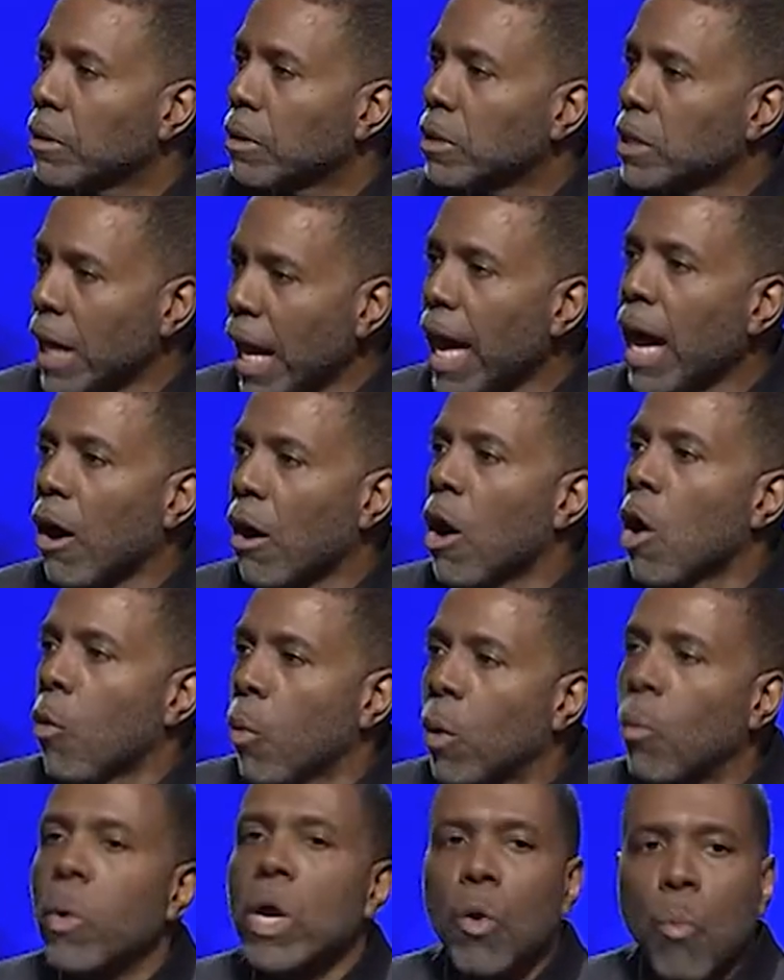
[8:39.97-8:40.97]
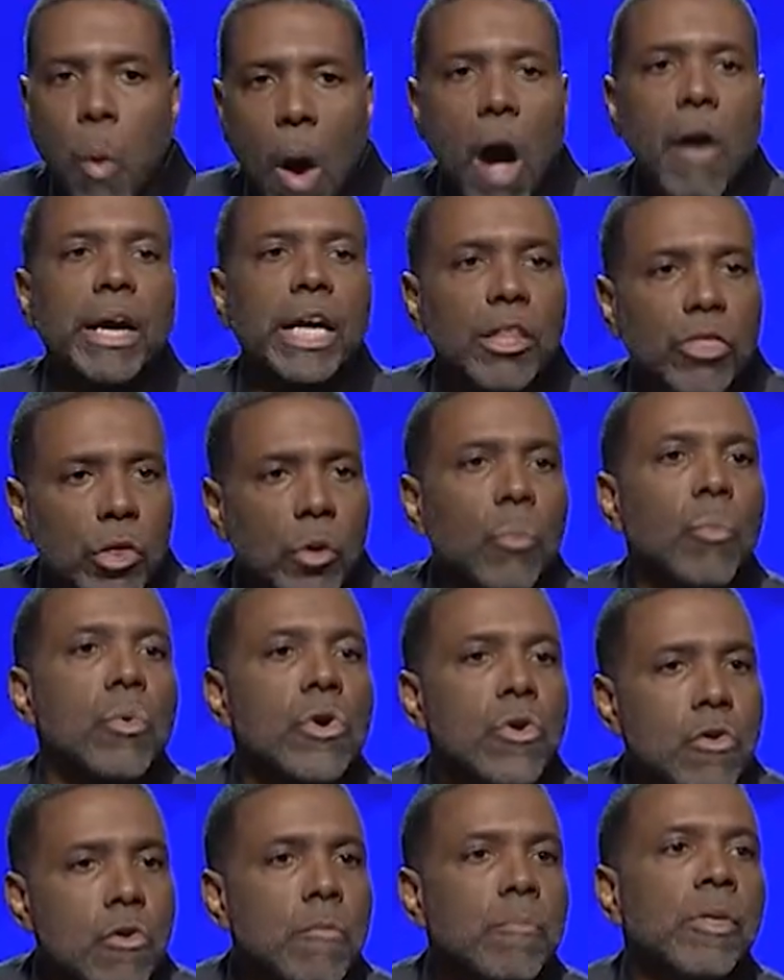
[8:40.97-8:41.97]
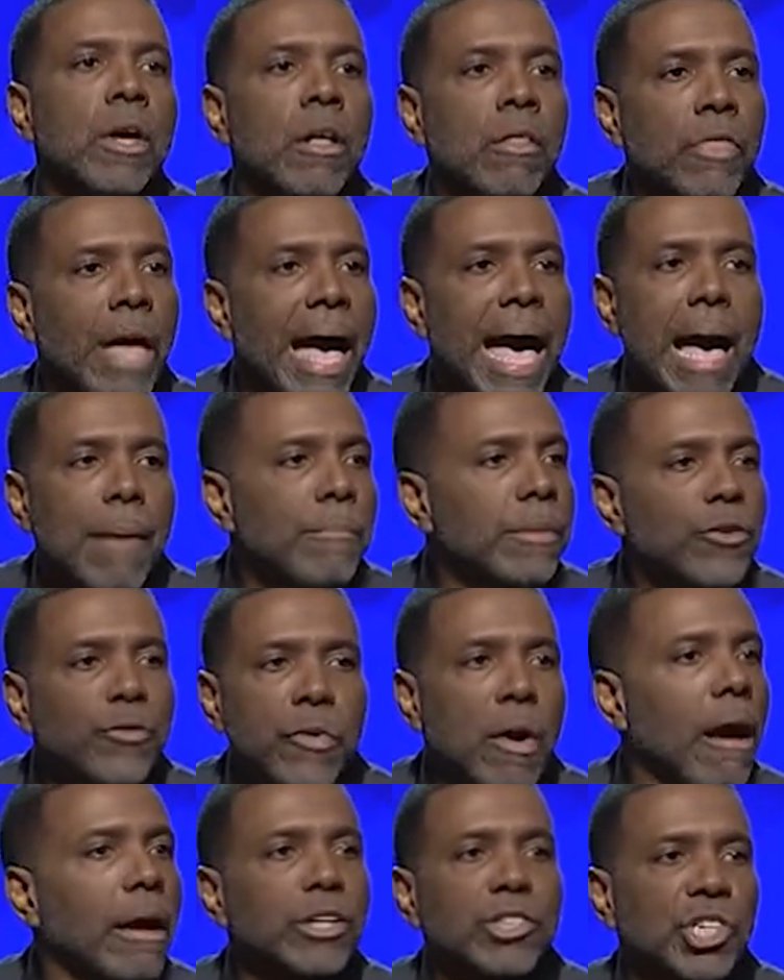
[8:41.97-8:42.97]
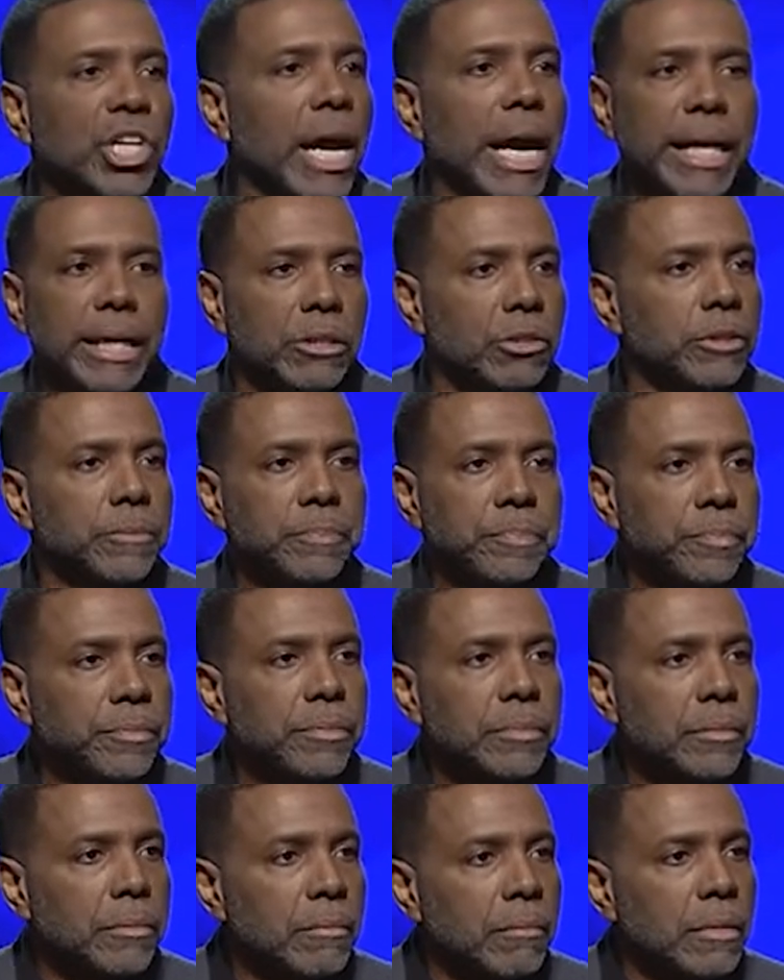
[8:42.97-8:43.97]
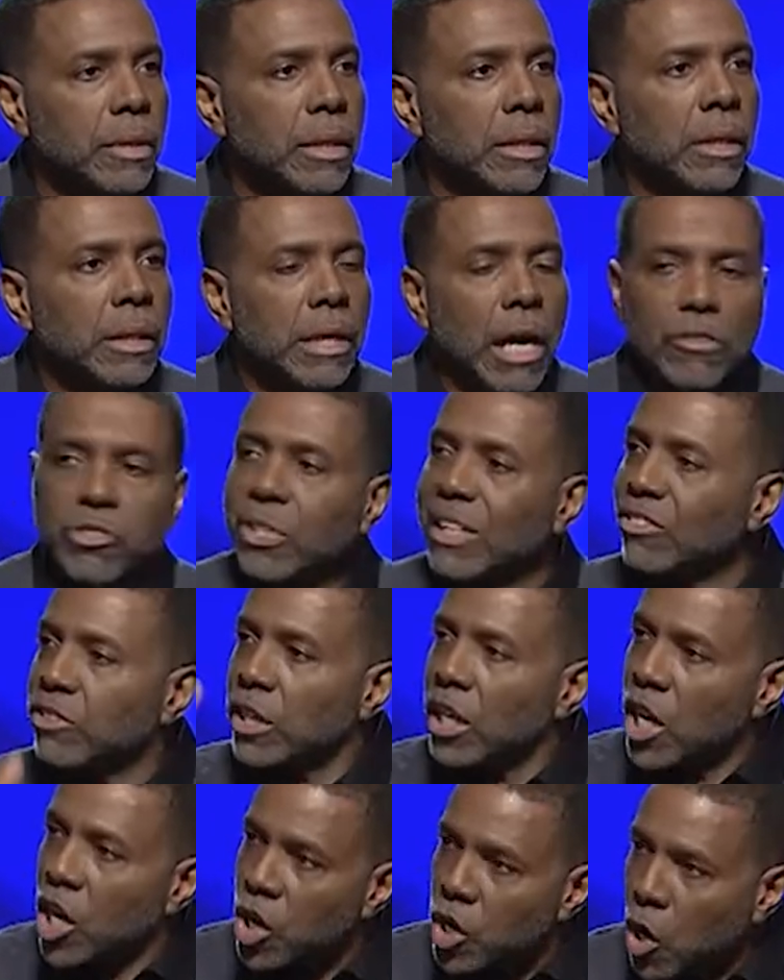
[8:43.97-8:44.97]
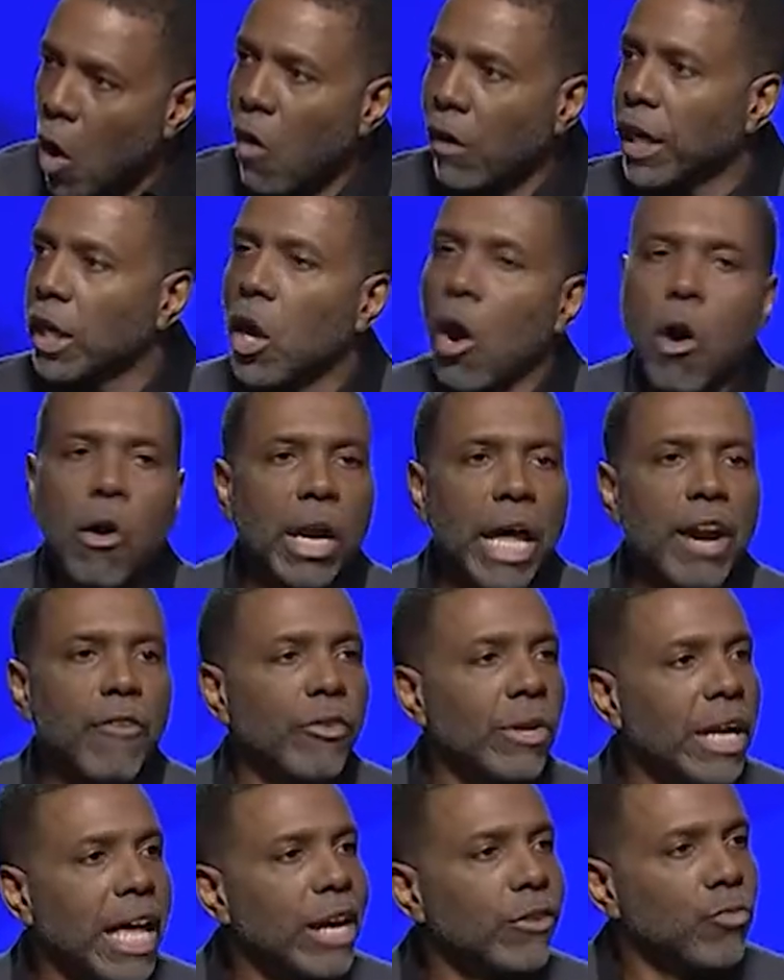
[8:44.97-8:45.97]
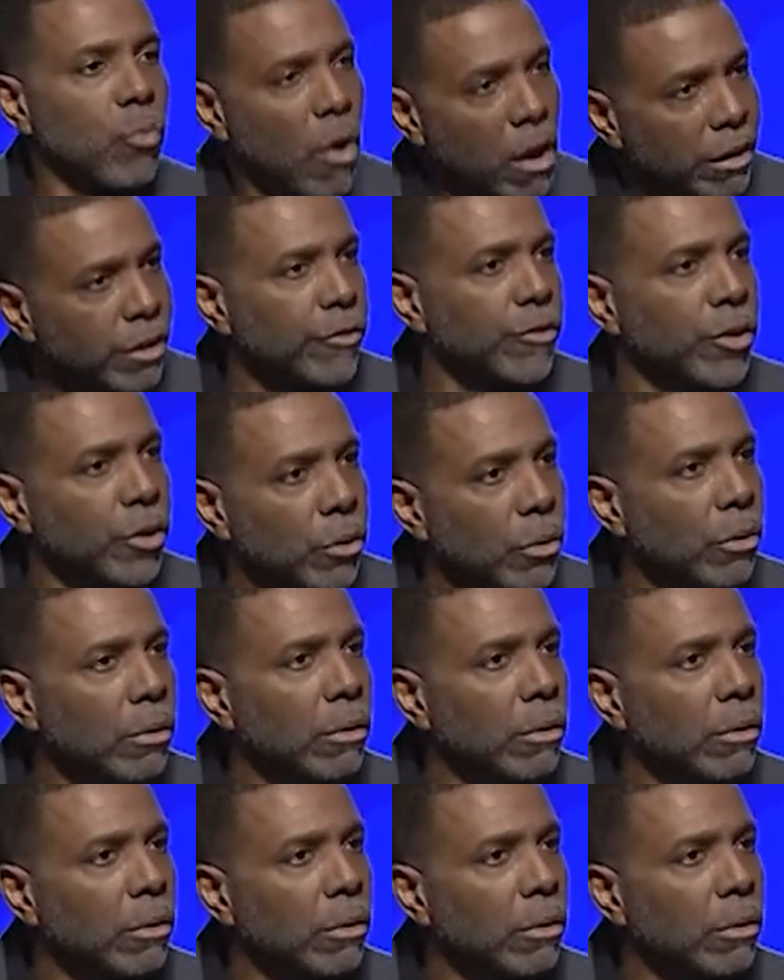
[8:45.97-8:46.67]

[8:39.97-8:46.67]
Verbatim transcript: Yeah, when we walk in the room, the atmosphere ought to change because there's an anointing on every last one of you.